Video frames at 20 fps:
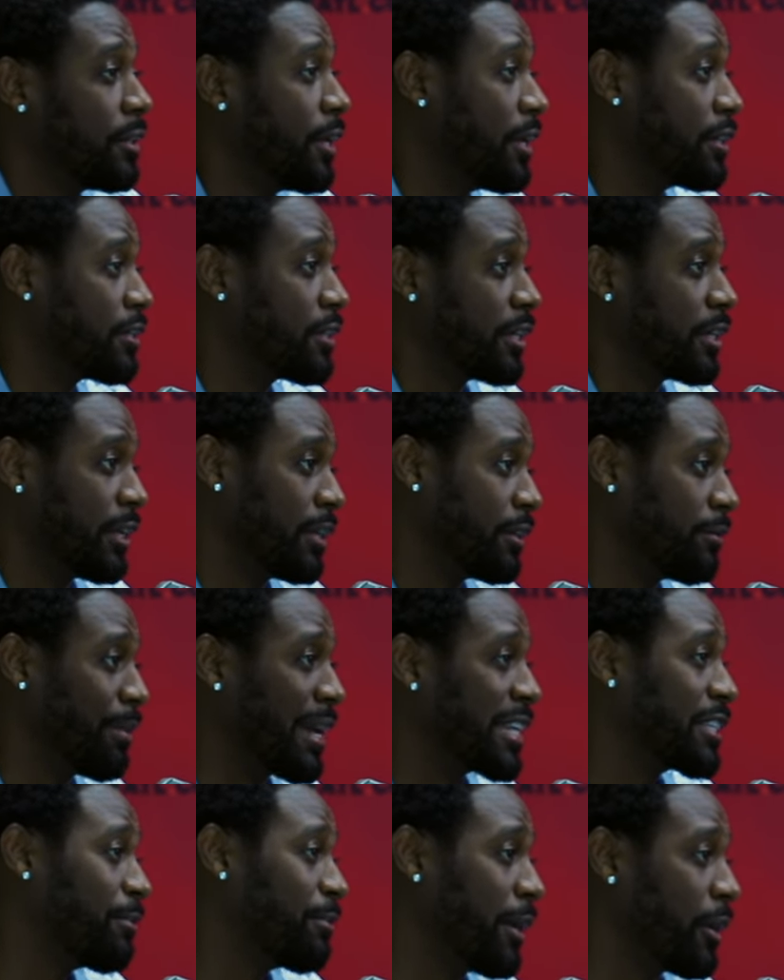Until the
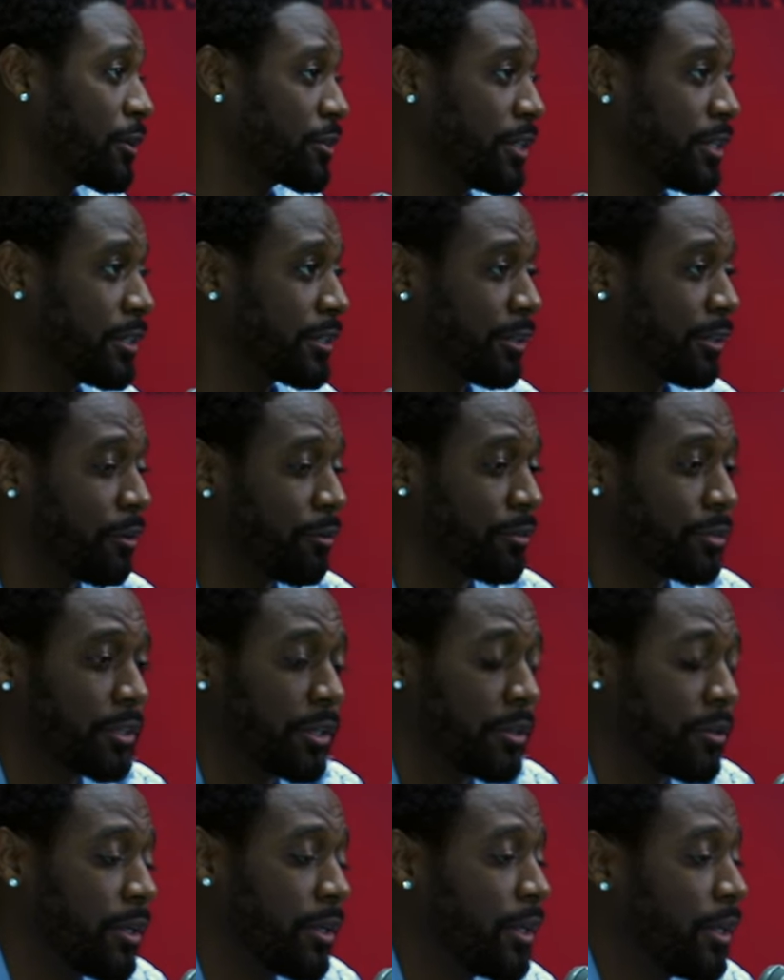basketball season over,
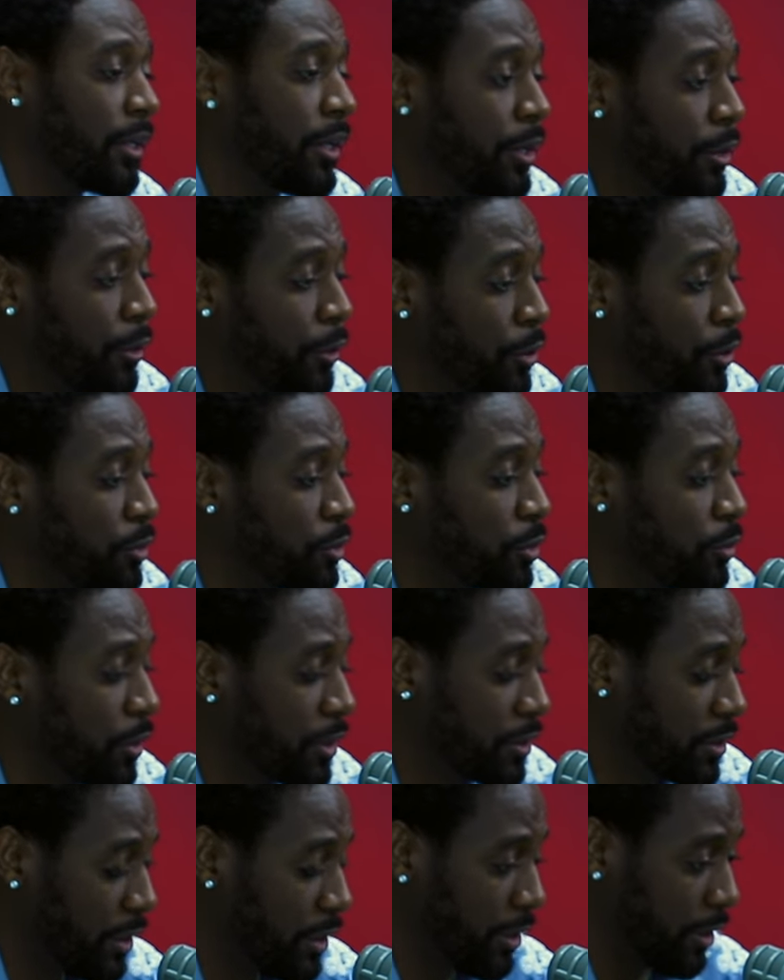so Houston
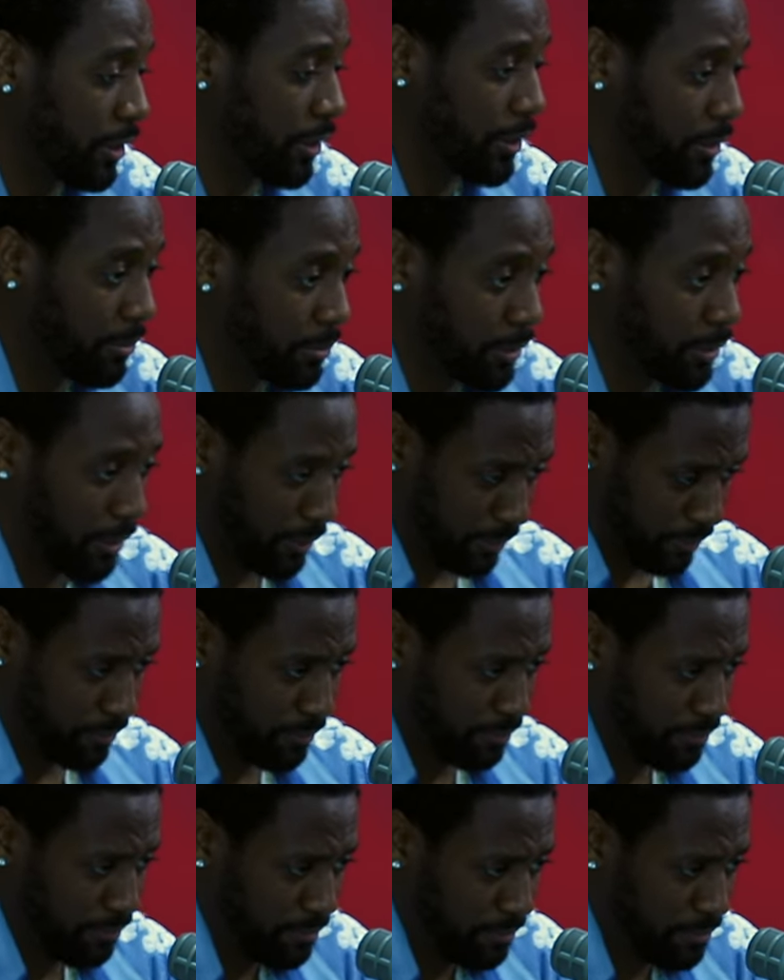was the um, you know,
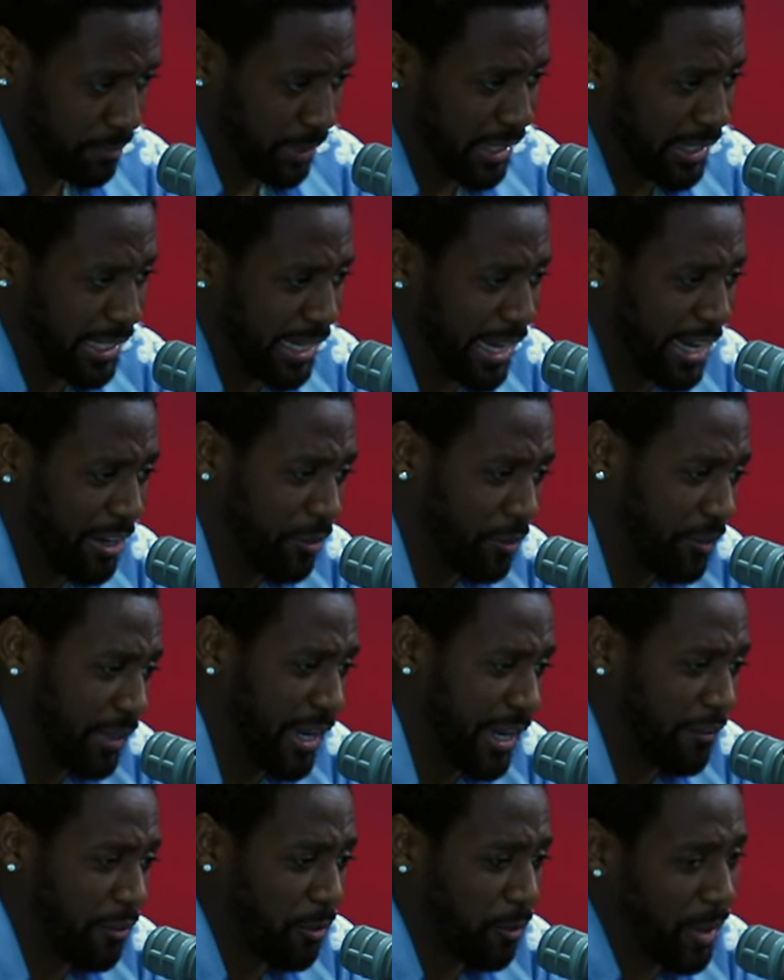because they had a,
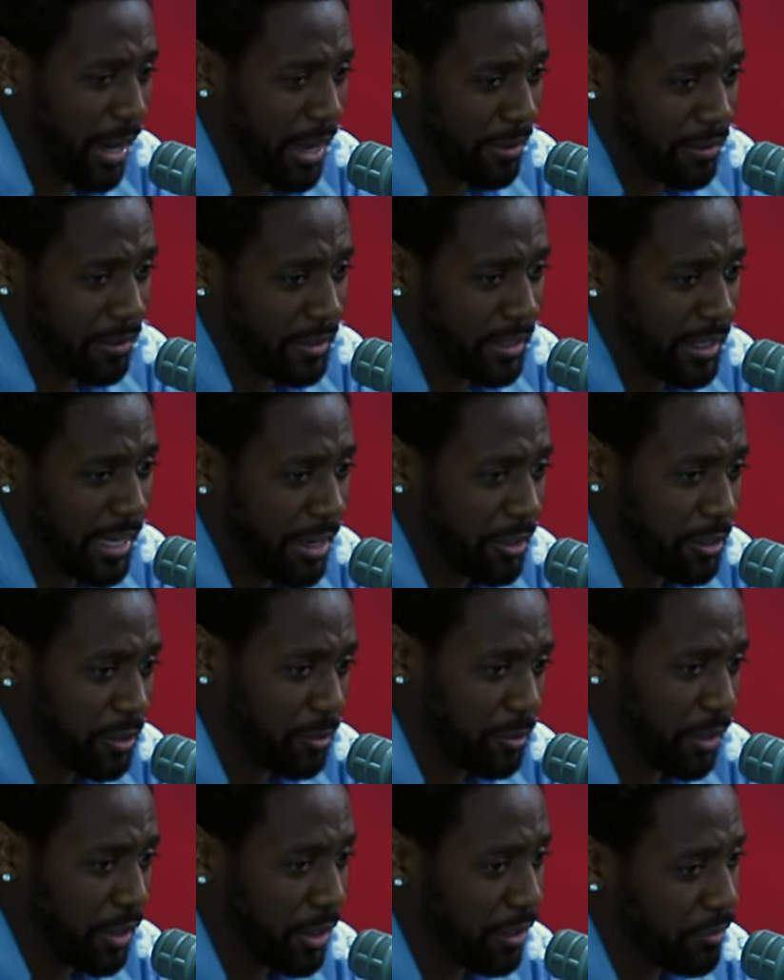they had to rock the theaters
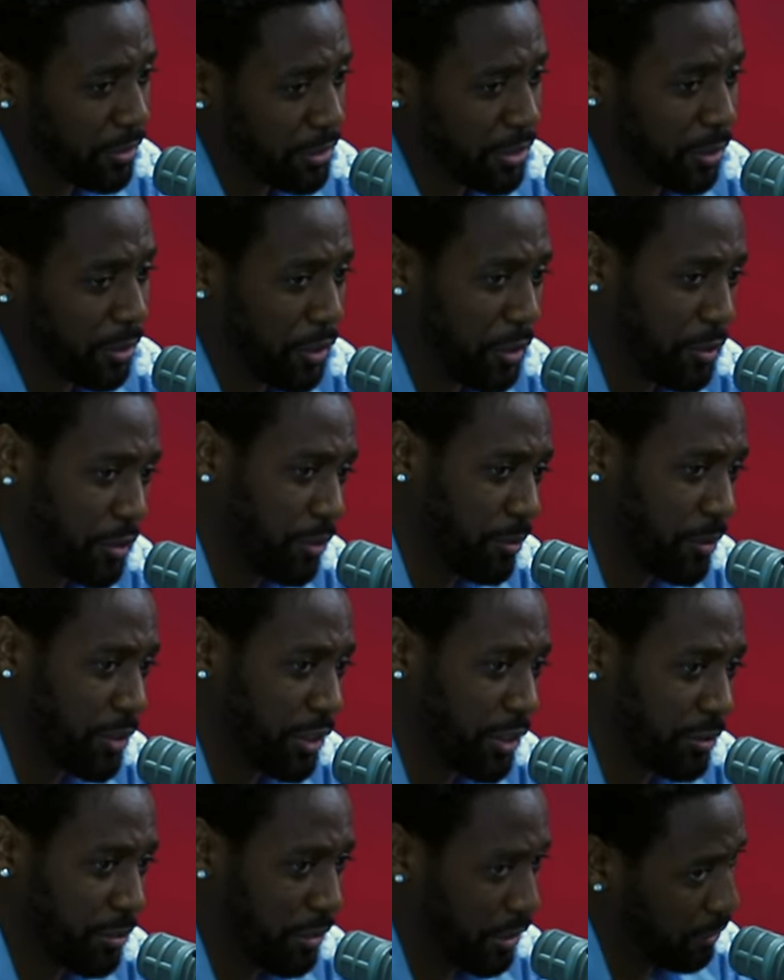or whatever, so Houston was
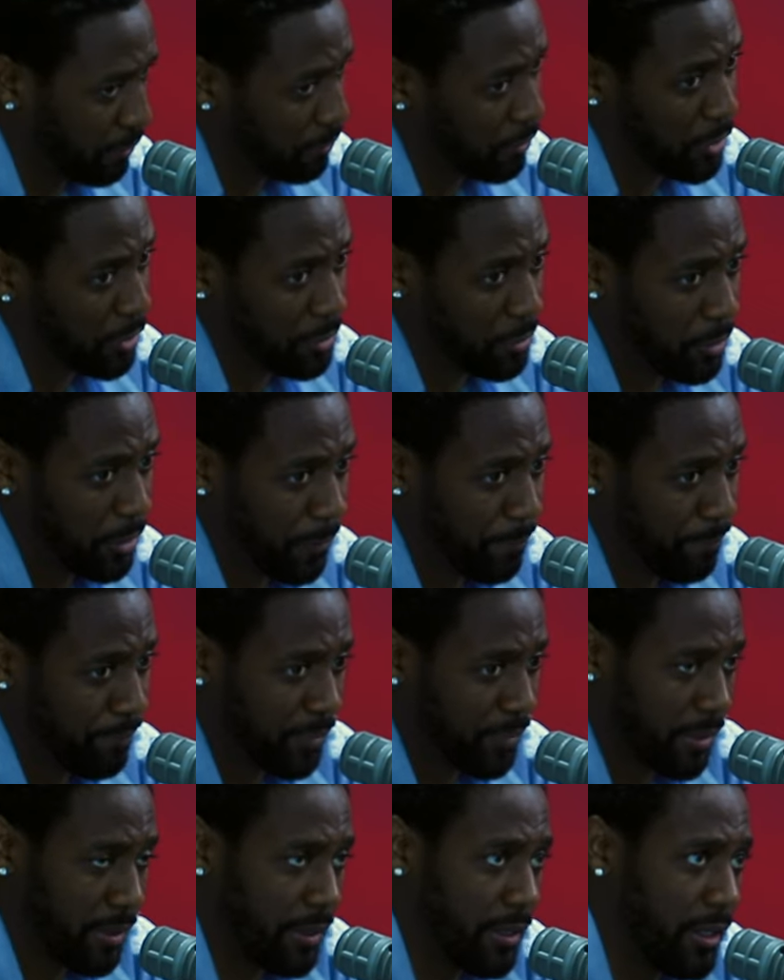just was the first one.
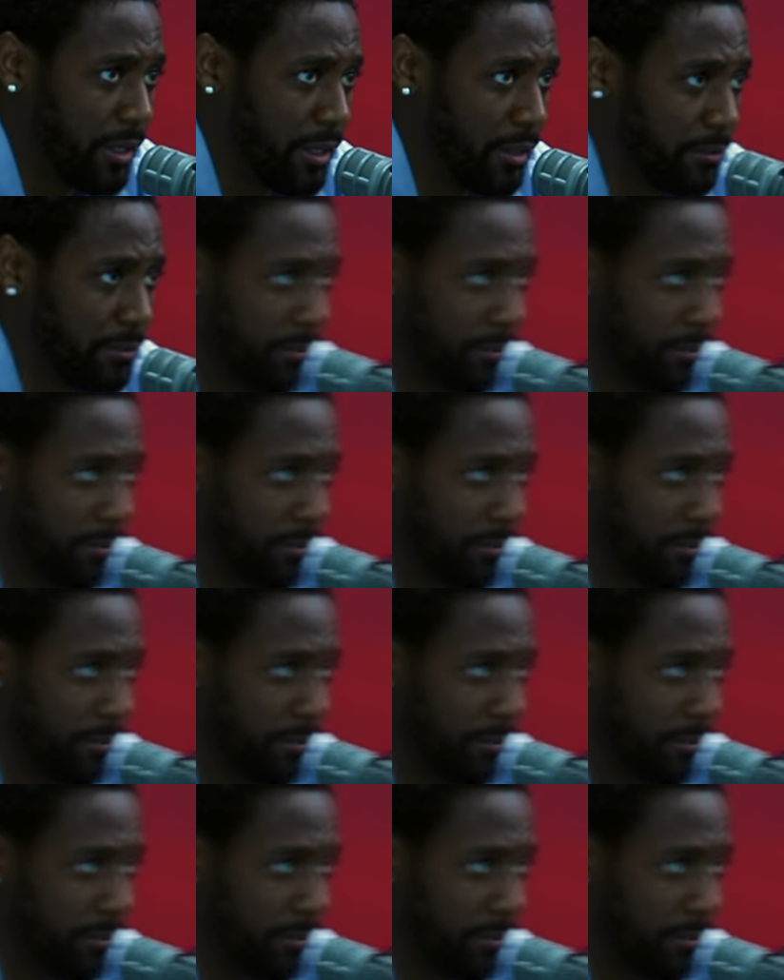How um, are